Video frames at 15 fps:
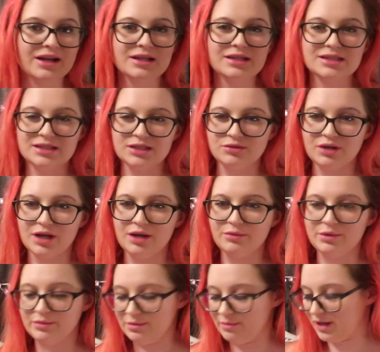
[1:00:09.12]
Still going
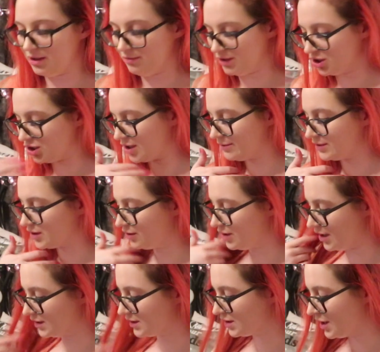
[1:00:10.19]
with me baby sham. So
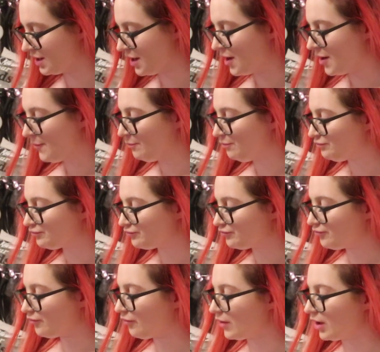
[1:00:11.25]
yes,
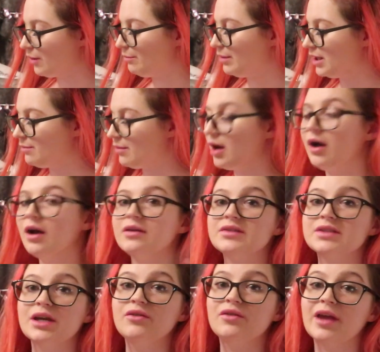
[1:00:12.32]
a big part of
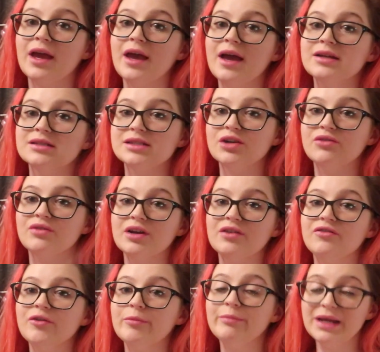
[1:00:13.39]
self-care and self-love
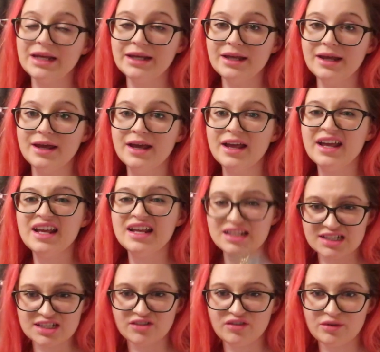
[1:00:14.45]
for me is
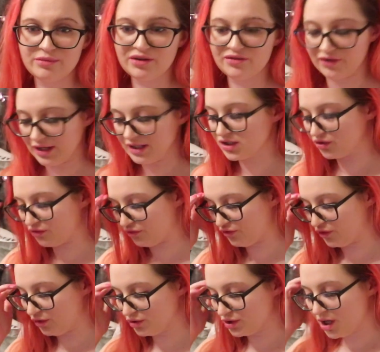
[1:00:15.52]
stuffing my face with
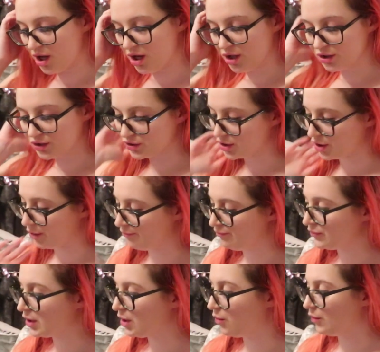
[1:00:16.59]
food. So
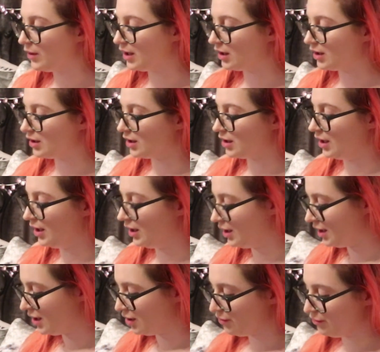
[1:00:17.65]
we are going to
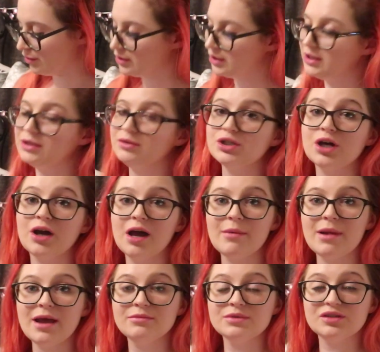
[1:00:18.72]
roll a little time
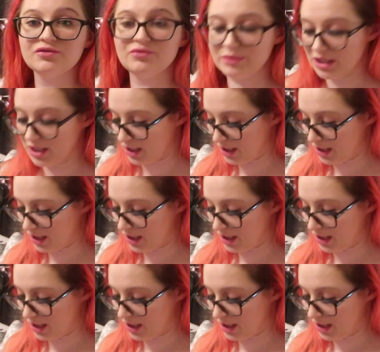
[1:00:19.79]
lapse of me